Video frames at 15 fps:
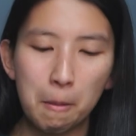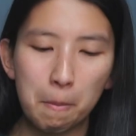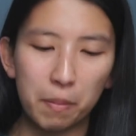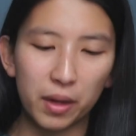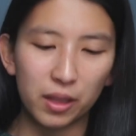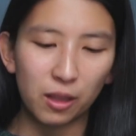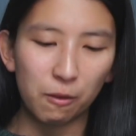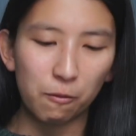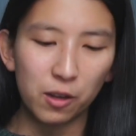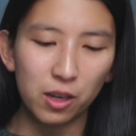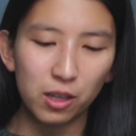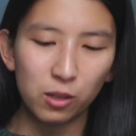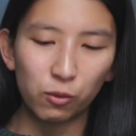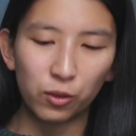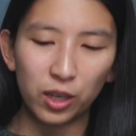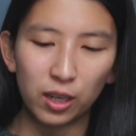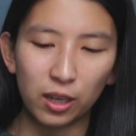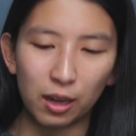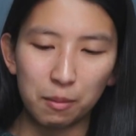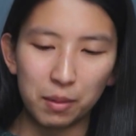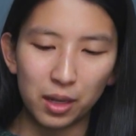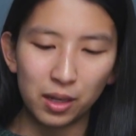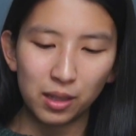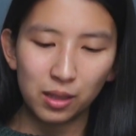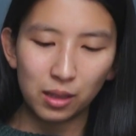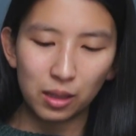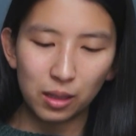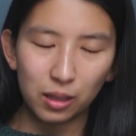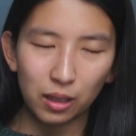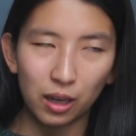but they fit his feet. I
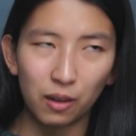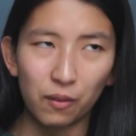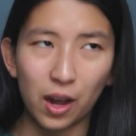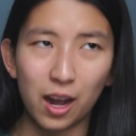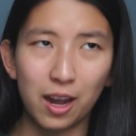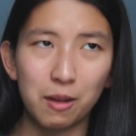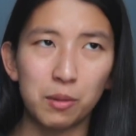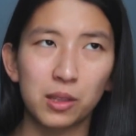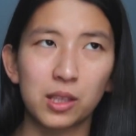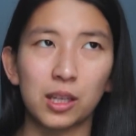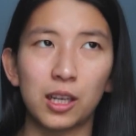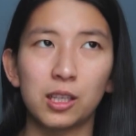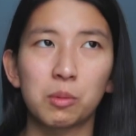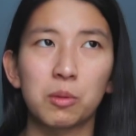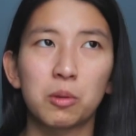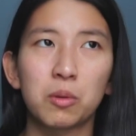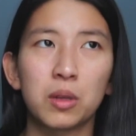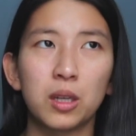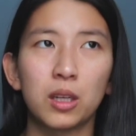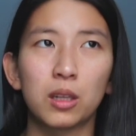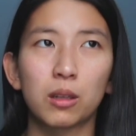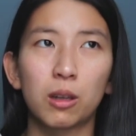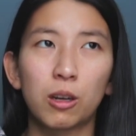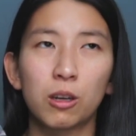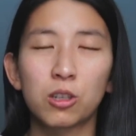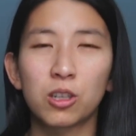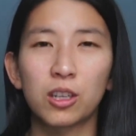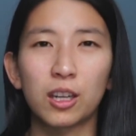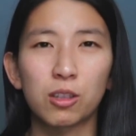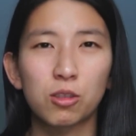made kind of a hybrid size between large
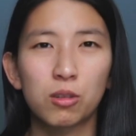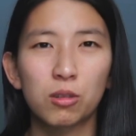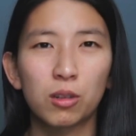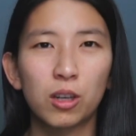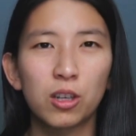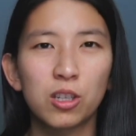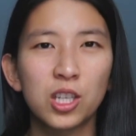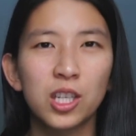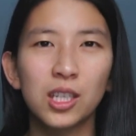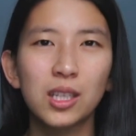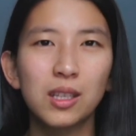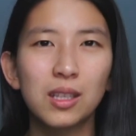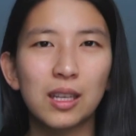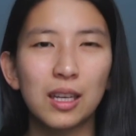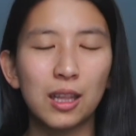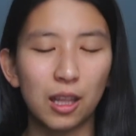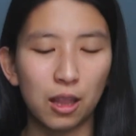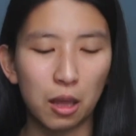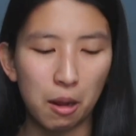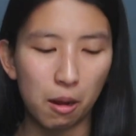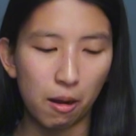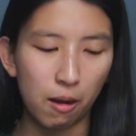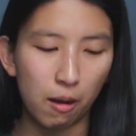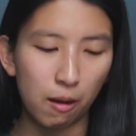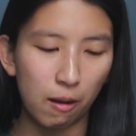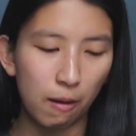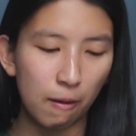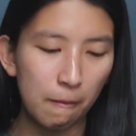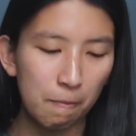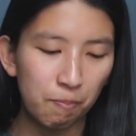and extra large. He did say that
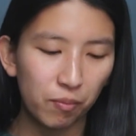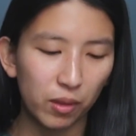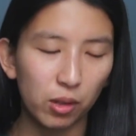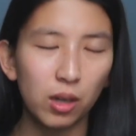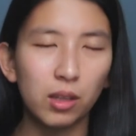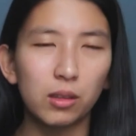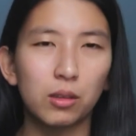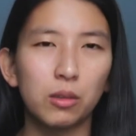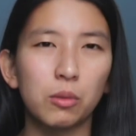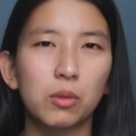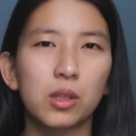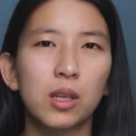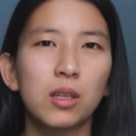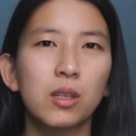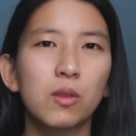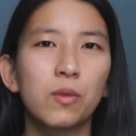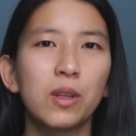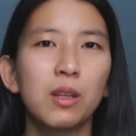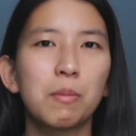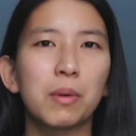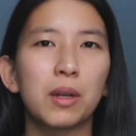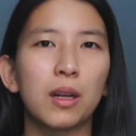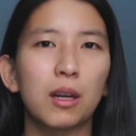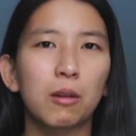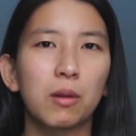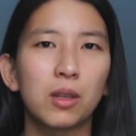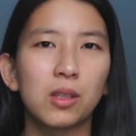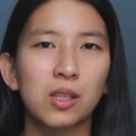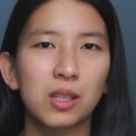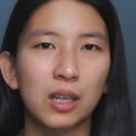they're not loose on his feet, but not
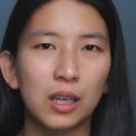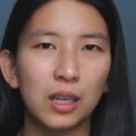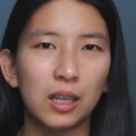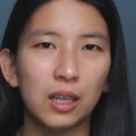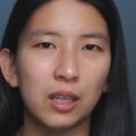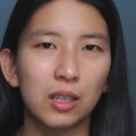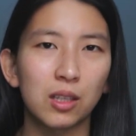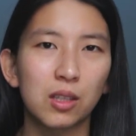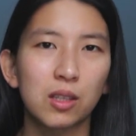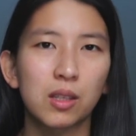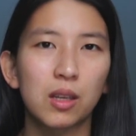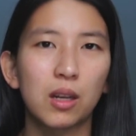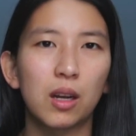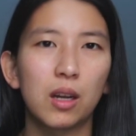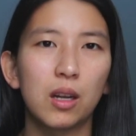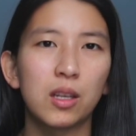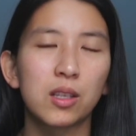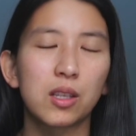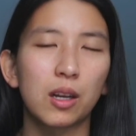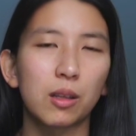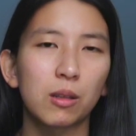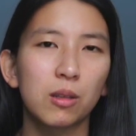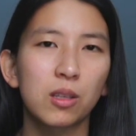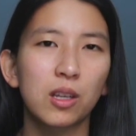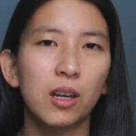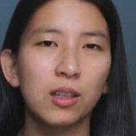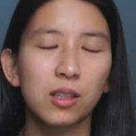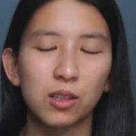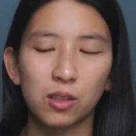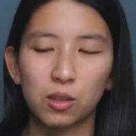quite as tight as his other
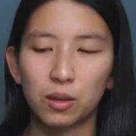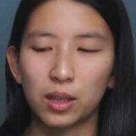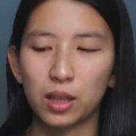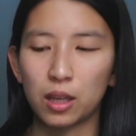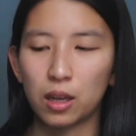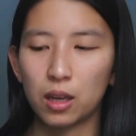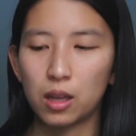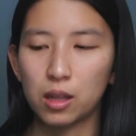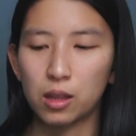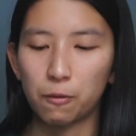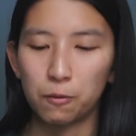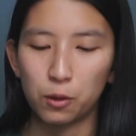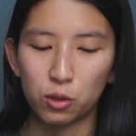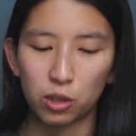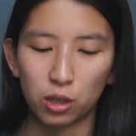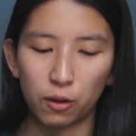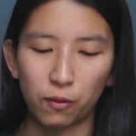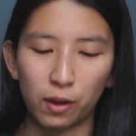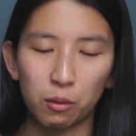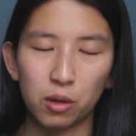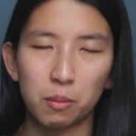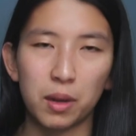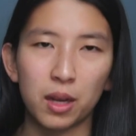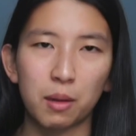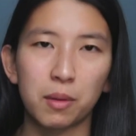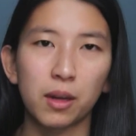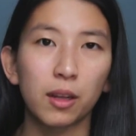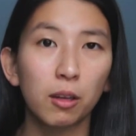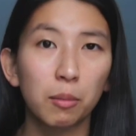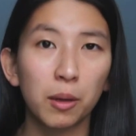socks. And so I think in the future, if I were to make him
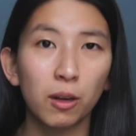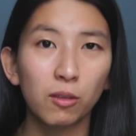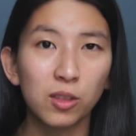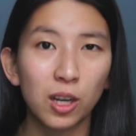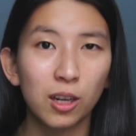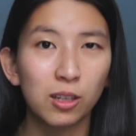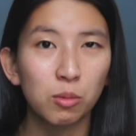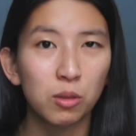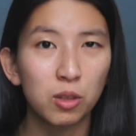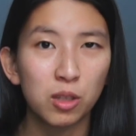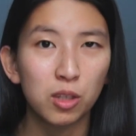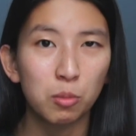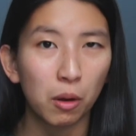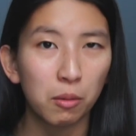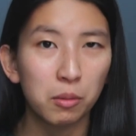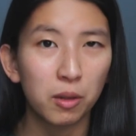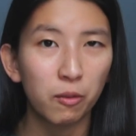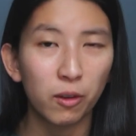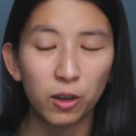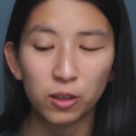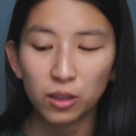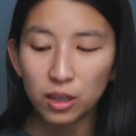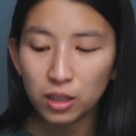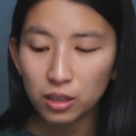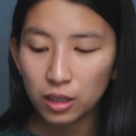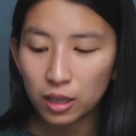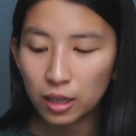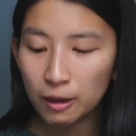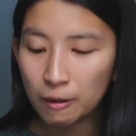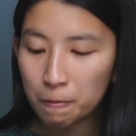another pair of socks, which is probably very
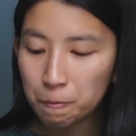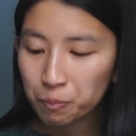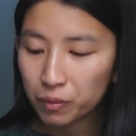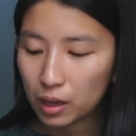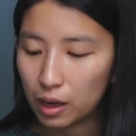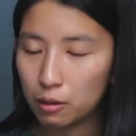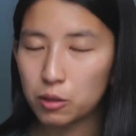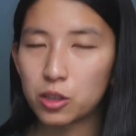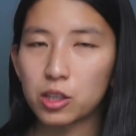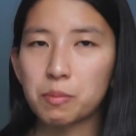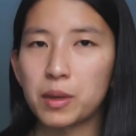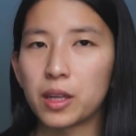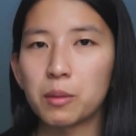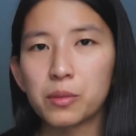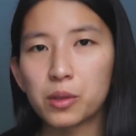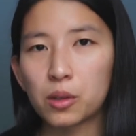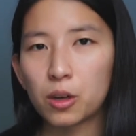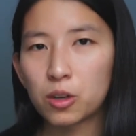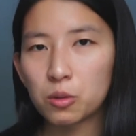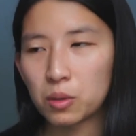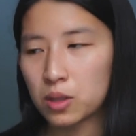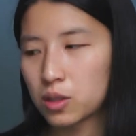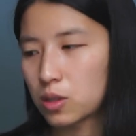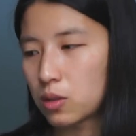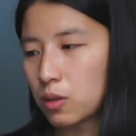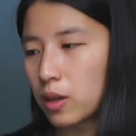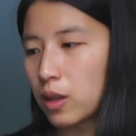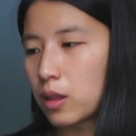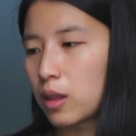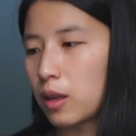likely, I would just make him the large ones so
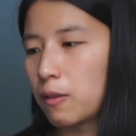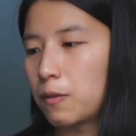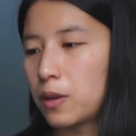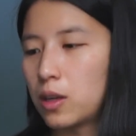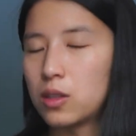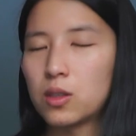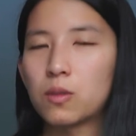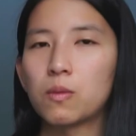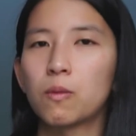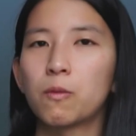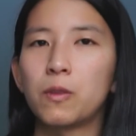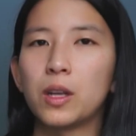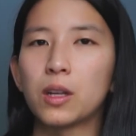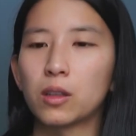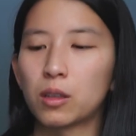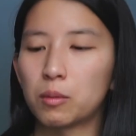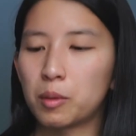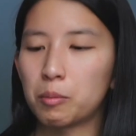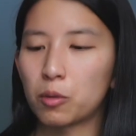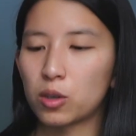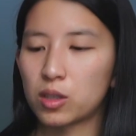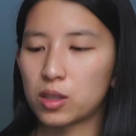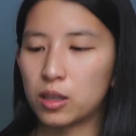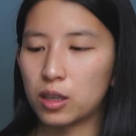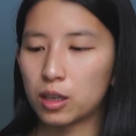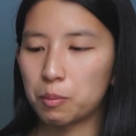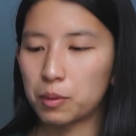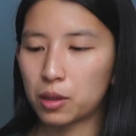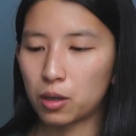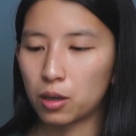that they fit his feet a little bit more
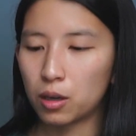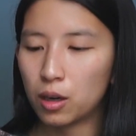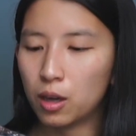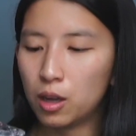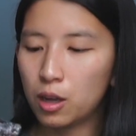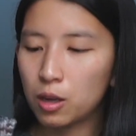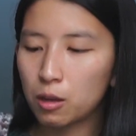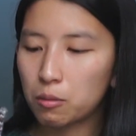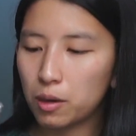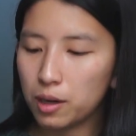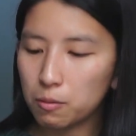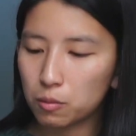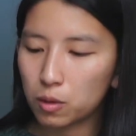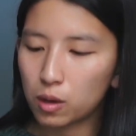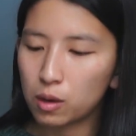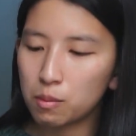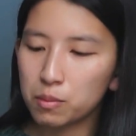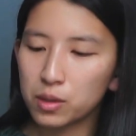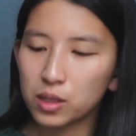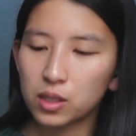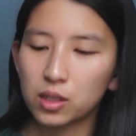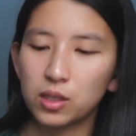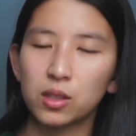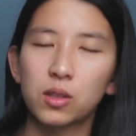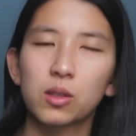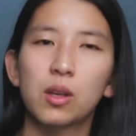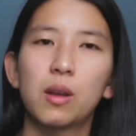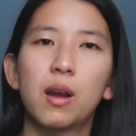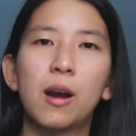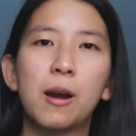snug. But they're quite warm. This
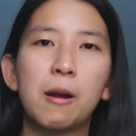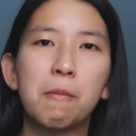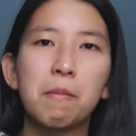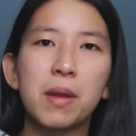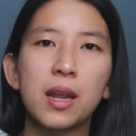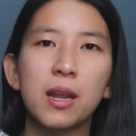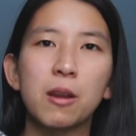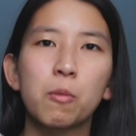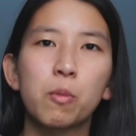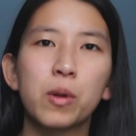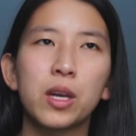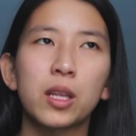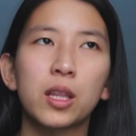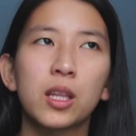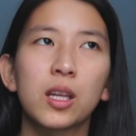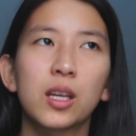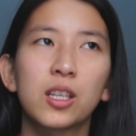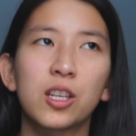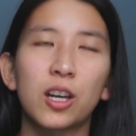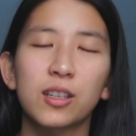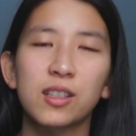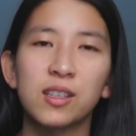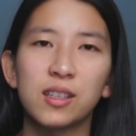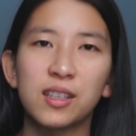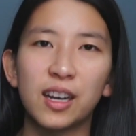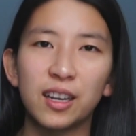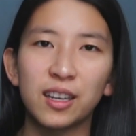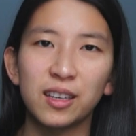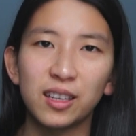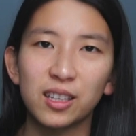is made with Dachshund
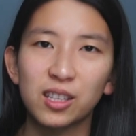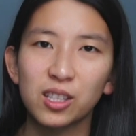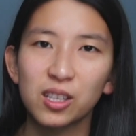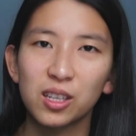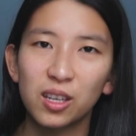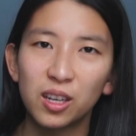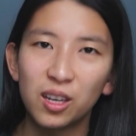Daddy Knits